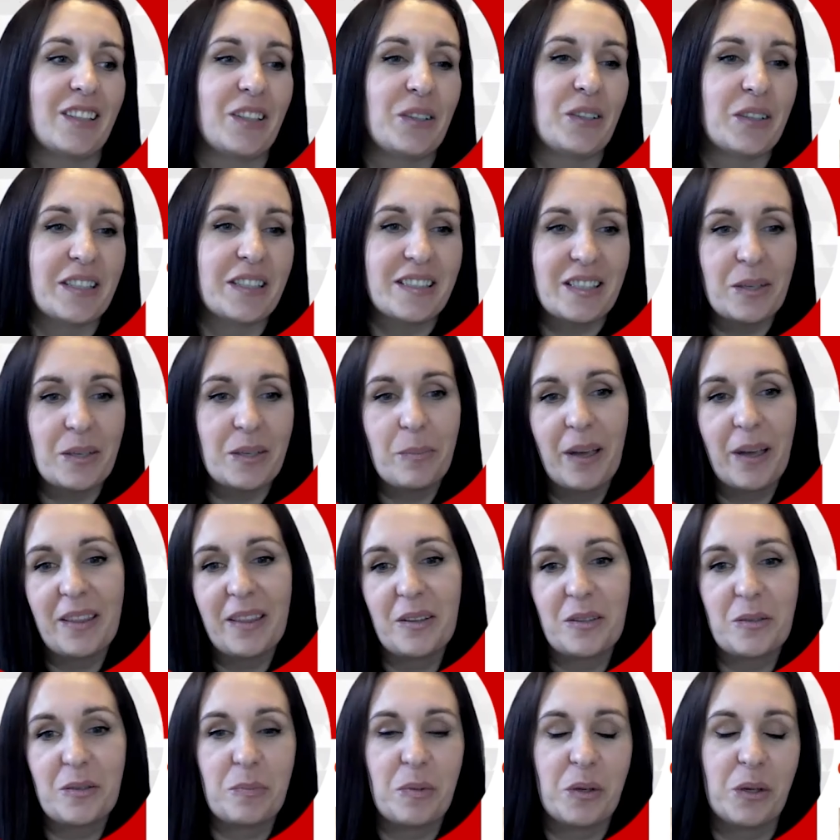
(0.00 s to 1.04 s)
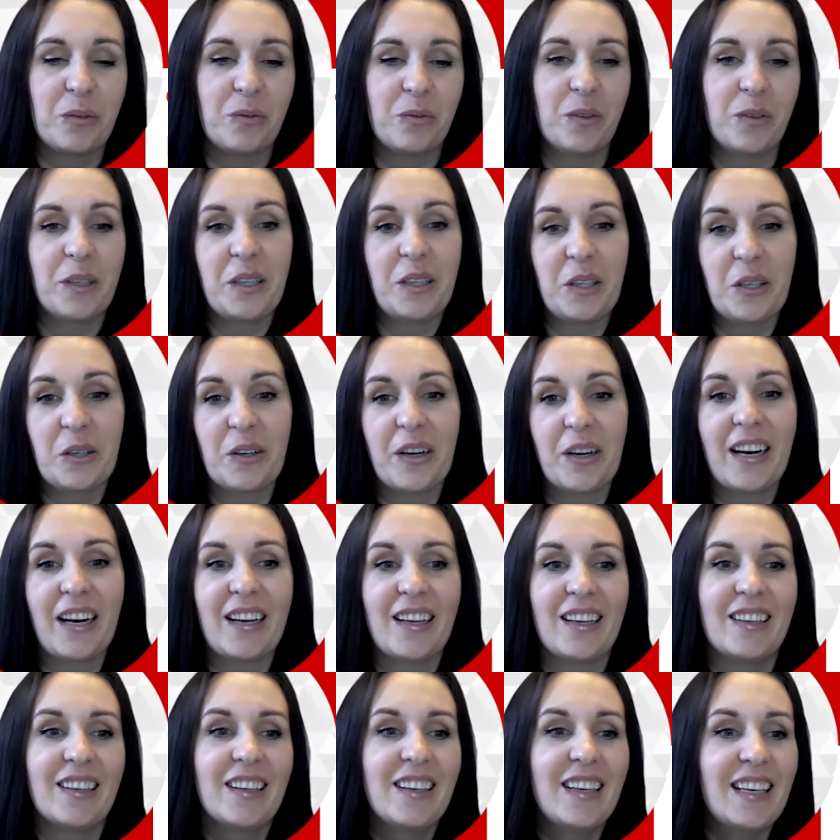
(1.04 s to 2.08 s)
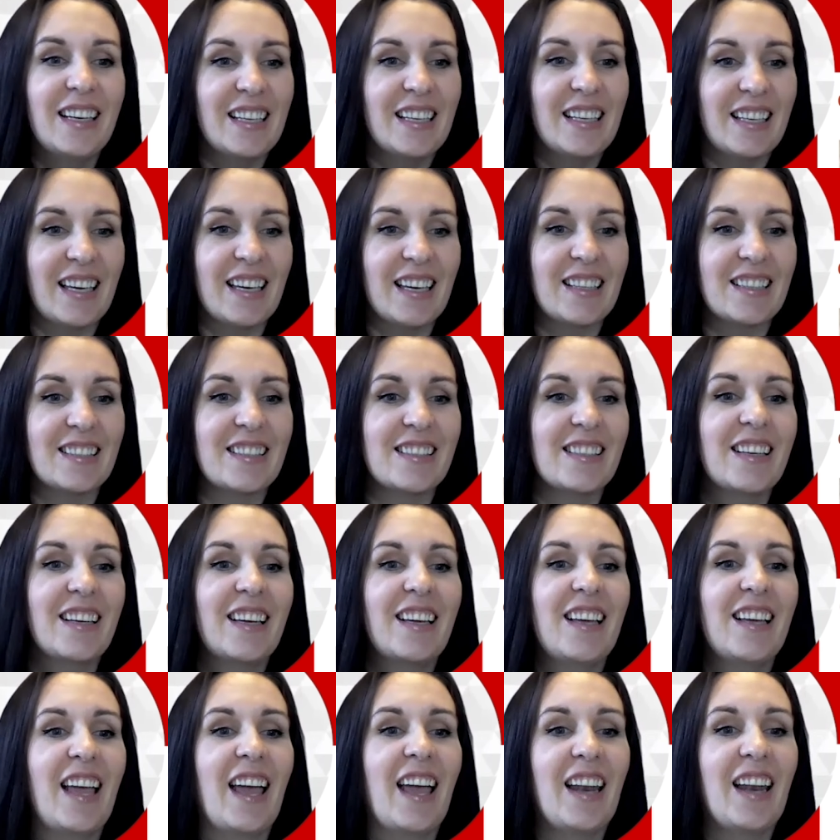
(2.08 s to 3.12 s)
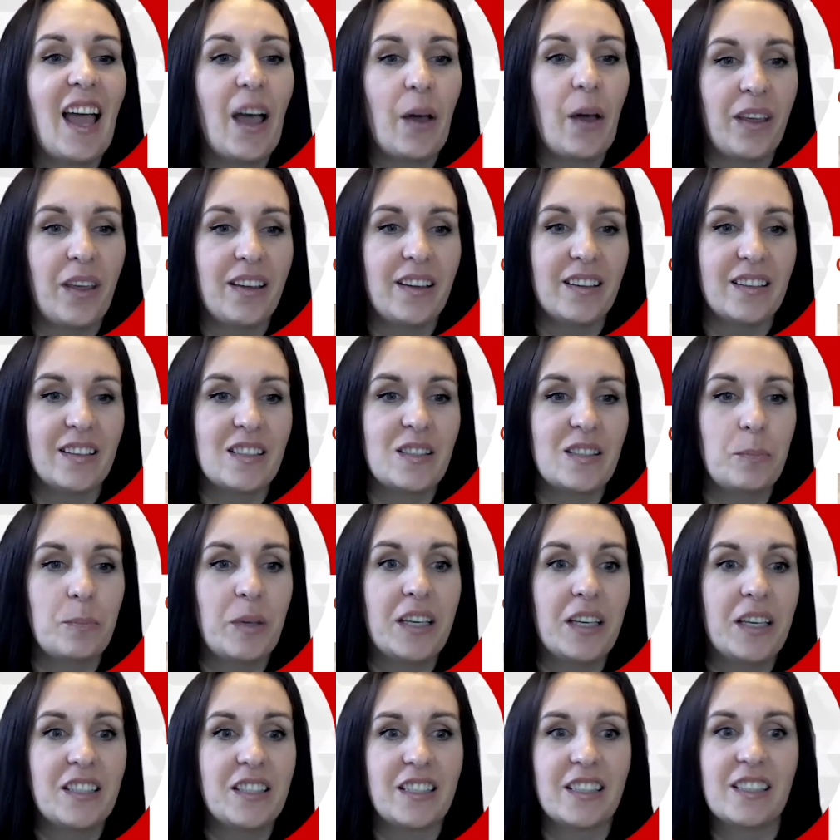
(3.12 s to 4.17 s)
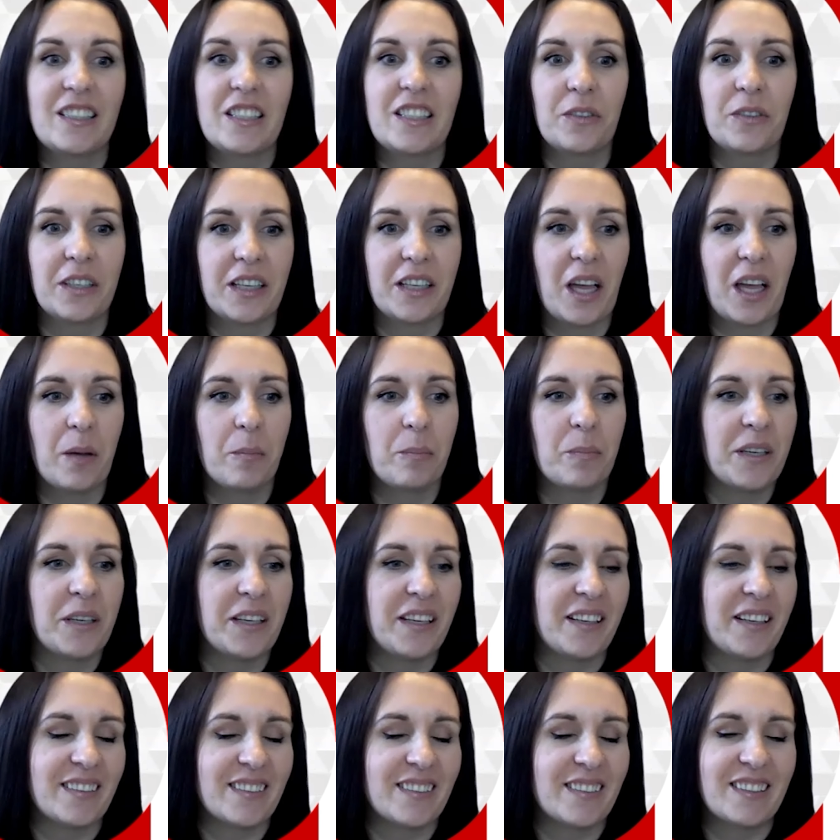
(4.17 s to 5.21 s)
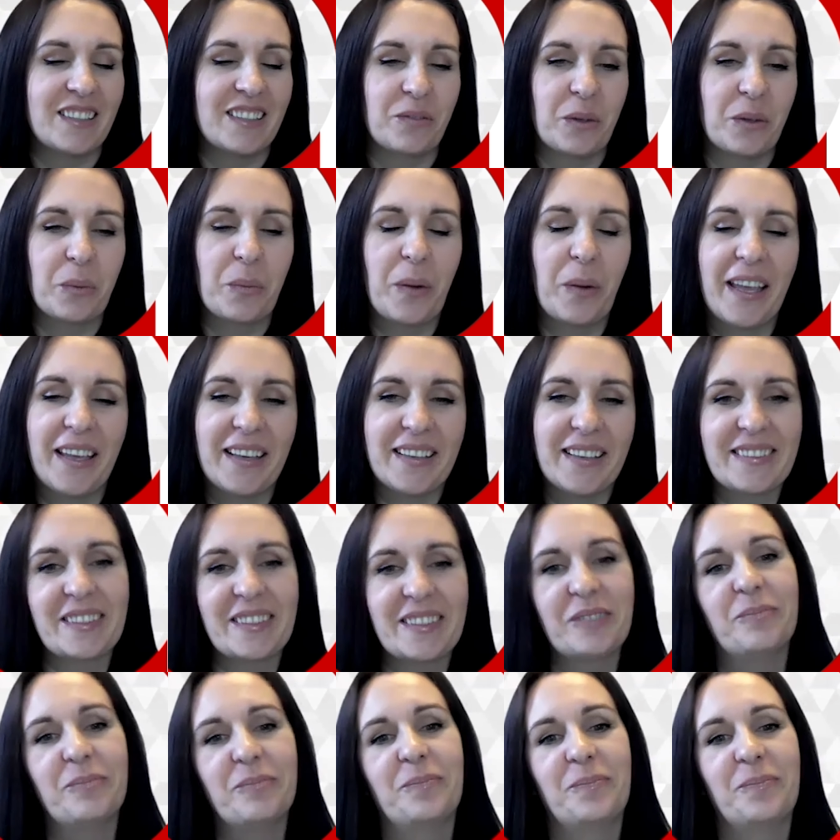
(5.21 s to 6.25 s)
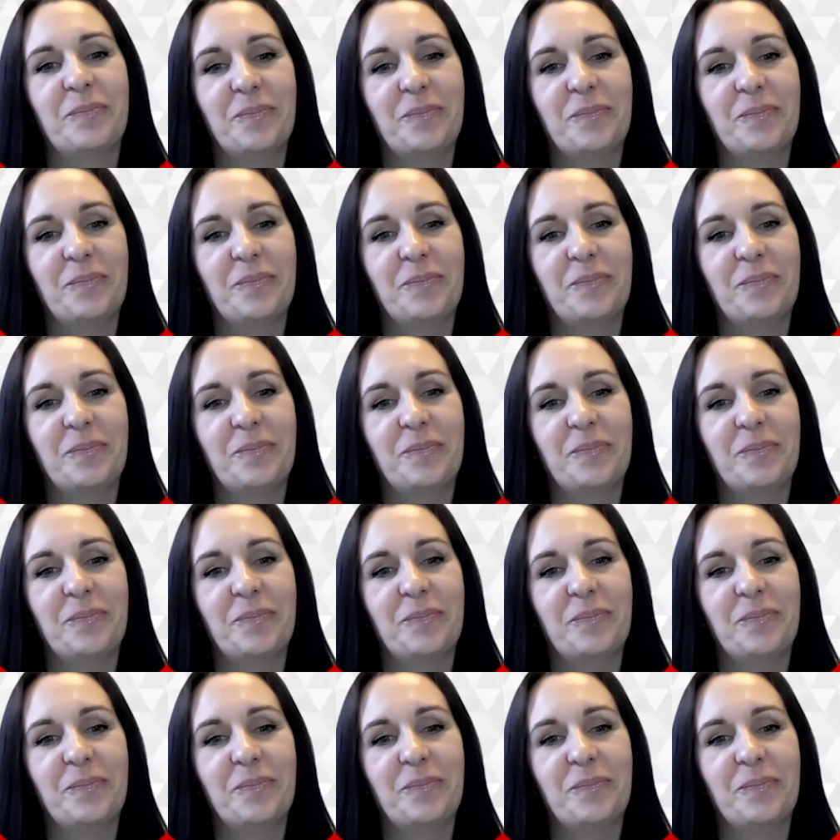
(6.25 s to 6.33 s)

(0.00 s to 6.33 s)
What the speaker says: And you can see by these beautifully curated kits and how they can speak to different companies in different ways.